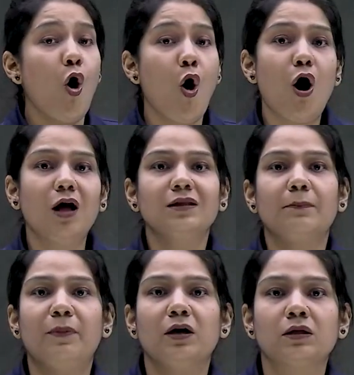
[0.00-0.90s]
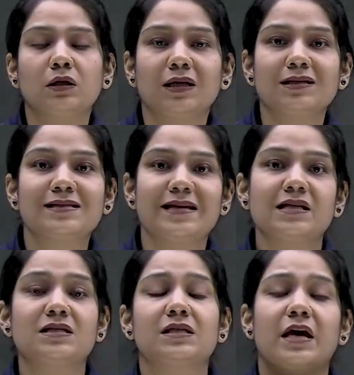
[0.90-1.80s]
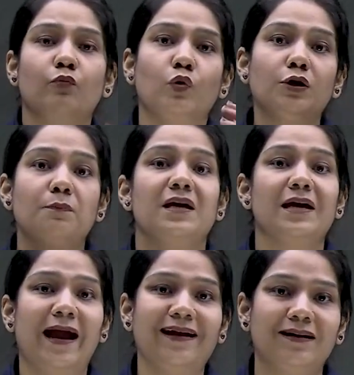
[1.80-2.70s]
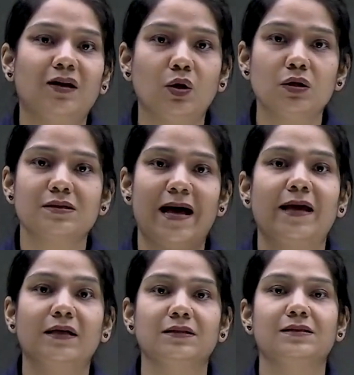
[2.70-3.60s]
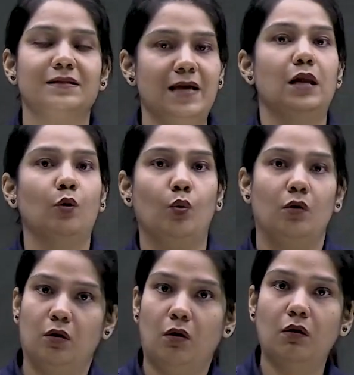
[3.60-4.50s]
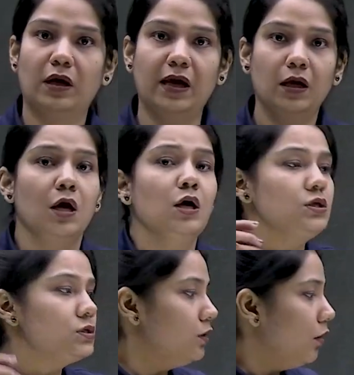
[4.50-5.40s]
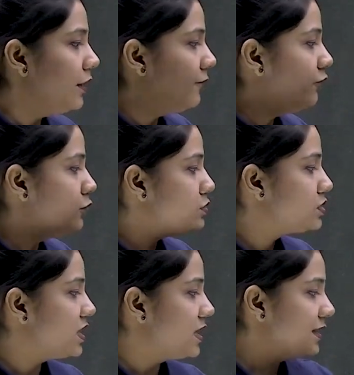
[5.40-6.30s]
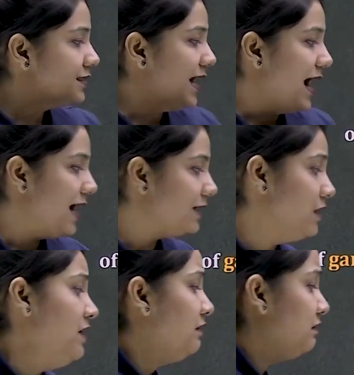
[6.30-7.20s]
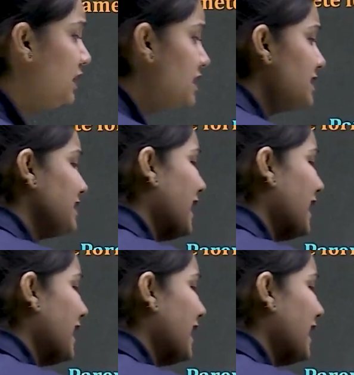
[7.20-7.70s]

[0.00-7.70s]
all the particular seeds, they would be heterozygous yellow. Okay, so if you see that this